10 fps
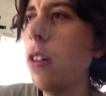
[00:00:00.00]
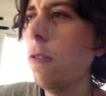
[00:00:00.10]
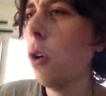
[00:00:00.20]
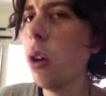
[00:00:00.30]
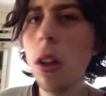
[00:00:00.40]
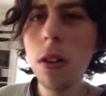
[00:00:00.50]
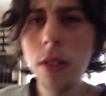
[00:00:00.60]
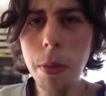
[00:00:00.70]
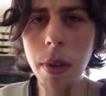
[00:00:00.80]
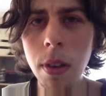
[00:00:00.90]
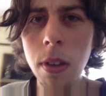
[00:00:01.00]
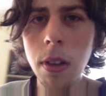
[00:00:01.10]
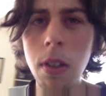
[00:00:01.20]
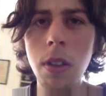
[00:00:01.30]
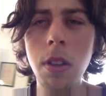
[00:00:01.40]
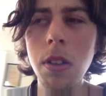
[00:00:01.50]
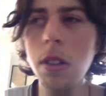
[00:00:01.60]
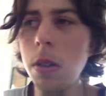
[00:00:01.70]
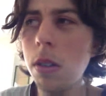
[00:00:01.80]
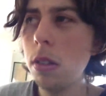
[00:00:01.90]
Four o'clock or something.
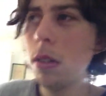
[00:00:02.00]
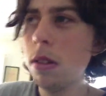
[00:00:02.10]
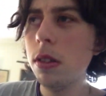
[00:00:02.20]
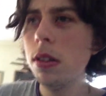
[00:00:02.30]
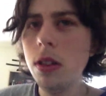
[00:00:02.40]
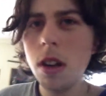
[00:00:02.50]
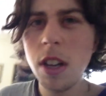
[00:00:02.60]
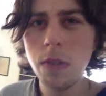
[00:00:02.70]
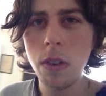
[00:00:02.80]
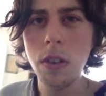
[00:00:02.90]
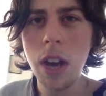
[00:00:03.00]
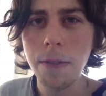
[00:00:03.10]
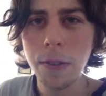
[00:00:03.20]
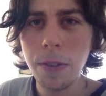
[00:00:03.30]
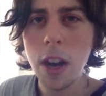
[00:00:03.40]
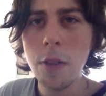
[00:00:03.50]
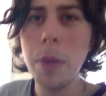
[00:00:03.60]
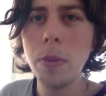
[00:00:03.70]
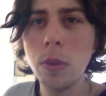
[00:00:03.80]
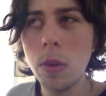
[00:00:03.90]
So it's not even after five.
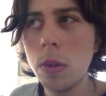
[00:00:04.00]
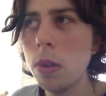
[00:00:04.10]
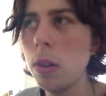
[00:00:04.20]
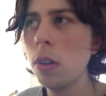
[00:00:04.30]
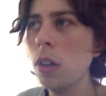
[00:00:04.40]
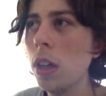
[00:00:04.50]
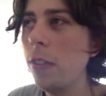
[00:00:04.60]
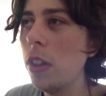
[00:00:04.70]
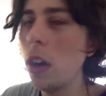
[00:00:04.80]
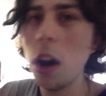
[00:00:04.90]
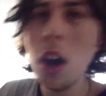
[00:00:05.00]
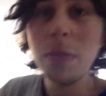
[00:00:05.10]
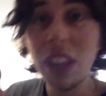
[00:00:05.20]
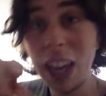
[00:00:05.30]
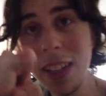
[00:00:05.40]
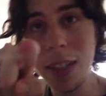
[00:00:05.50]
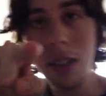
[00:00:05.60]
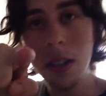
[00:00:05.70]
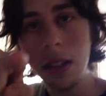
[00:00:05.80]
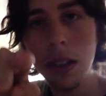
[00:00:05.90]
People. If they're not home, they're
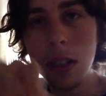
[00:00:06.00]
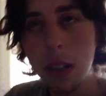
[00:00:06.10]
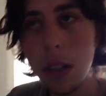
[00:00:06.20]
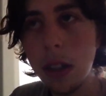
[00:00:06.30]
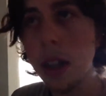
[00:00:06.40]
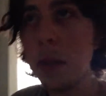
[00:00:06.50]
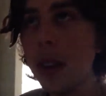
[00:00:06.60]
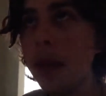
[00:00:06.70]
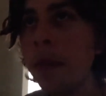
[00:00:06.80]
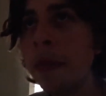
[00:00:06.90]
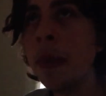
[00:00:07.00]
lazy, like me.